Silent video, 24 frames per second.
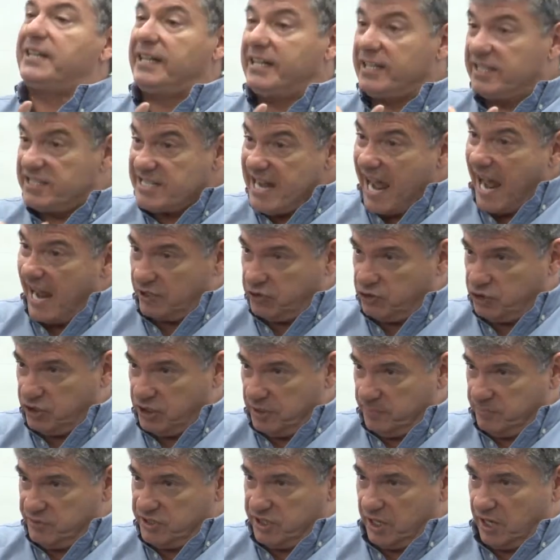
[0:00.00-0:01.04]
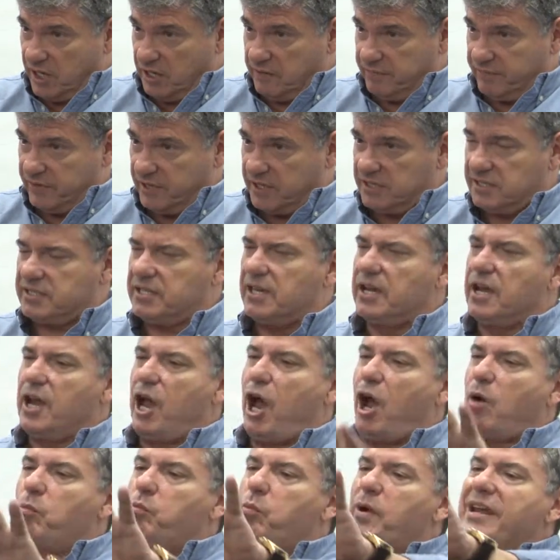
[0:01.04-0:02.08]
detached observers,
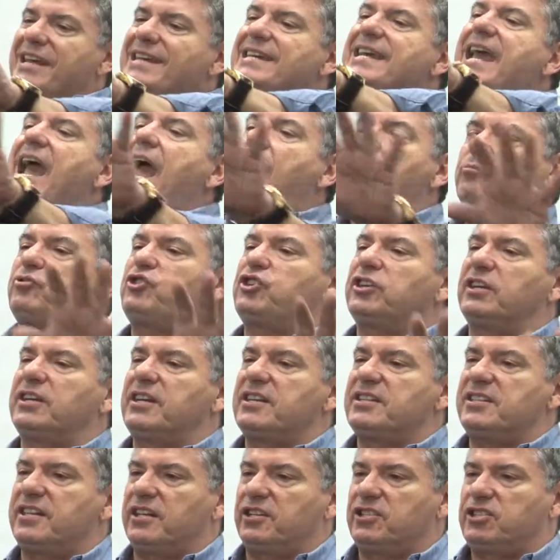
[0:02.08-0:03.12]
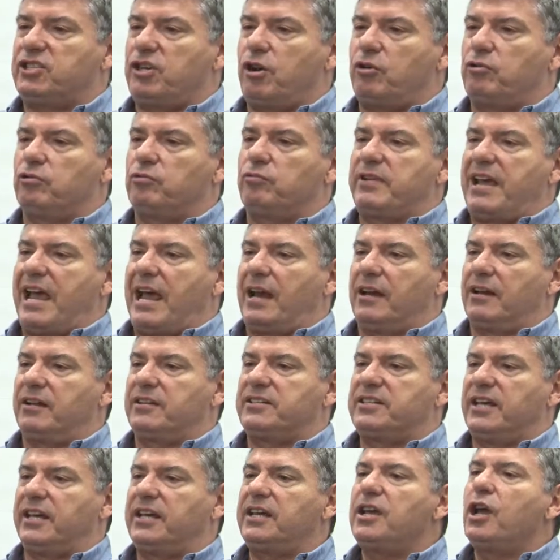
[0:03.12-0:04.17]
and we capture this external
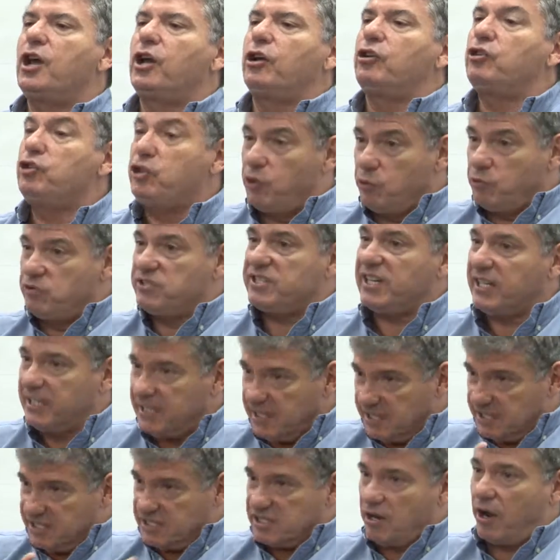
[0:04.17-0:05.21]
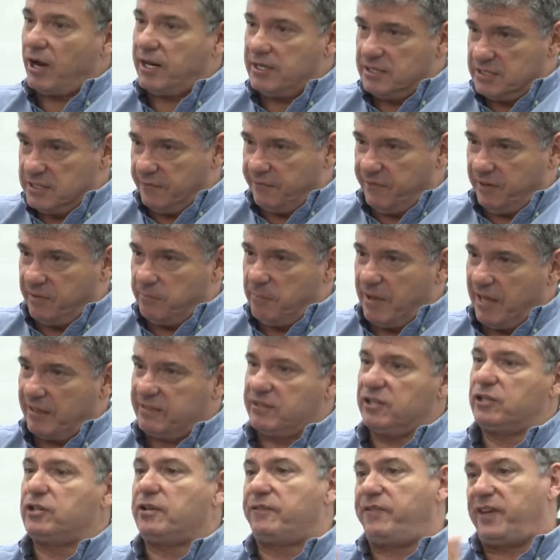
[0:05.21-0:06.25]
reality using this scientific
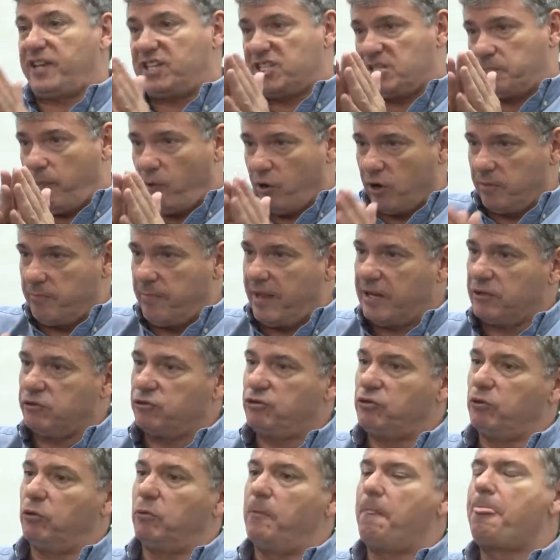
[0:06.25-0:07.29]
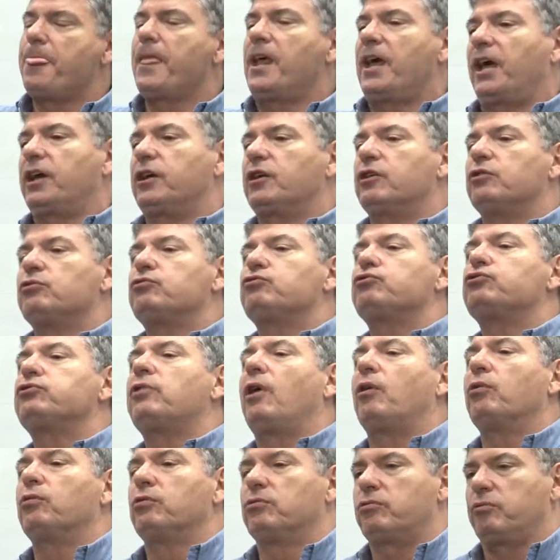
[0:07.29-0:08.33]
method of experimental and
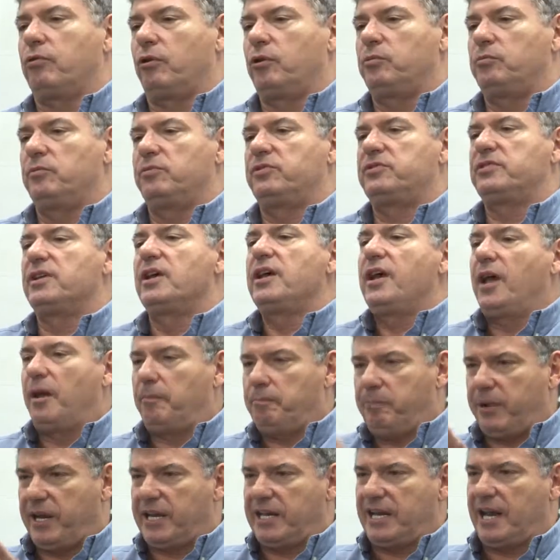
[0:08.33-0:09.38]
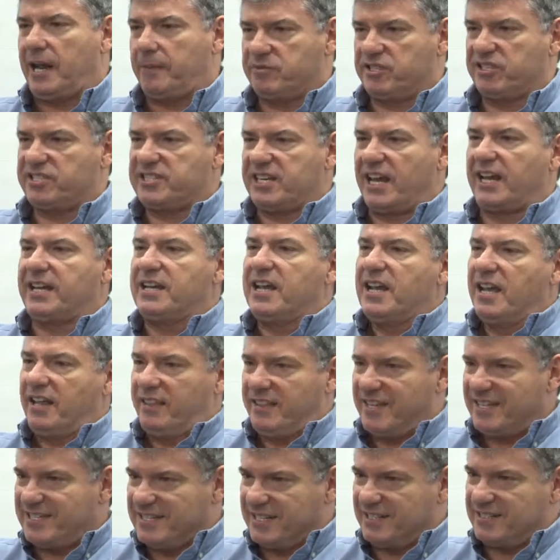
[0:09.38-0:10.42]
control groups, and being able to say
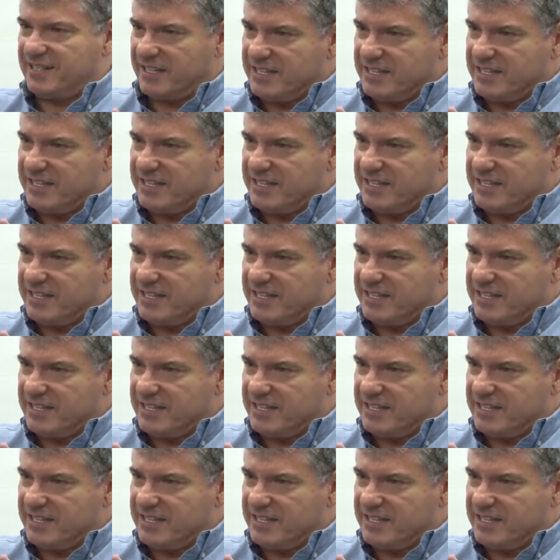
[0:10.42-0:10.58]
this is